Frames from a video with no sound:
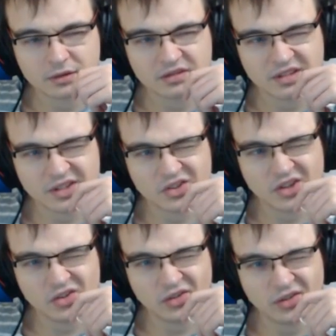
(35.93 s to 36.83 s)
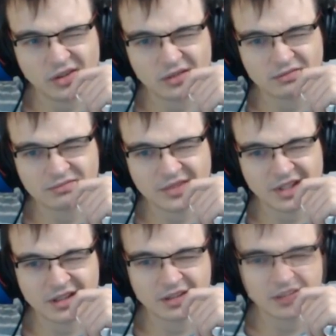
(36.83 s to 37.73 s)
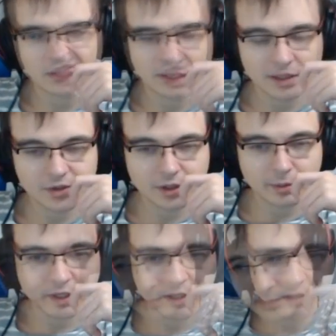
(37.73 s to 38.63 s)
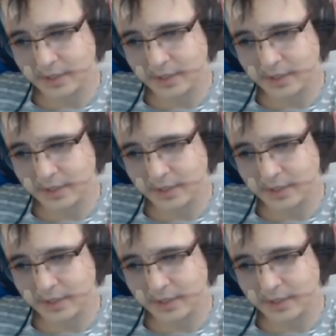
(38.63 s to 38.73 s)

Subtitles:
Does it change anything? Nah. It's still meh.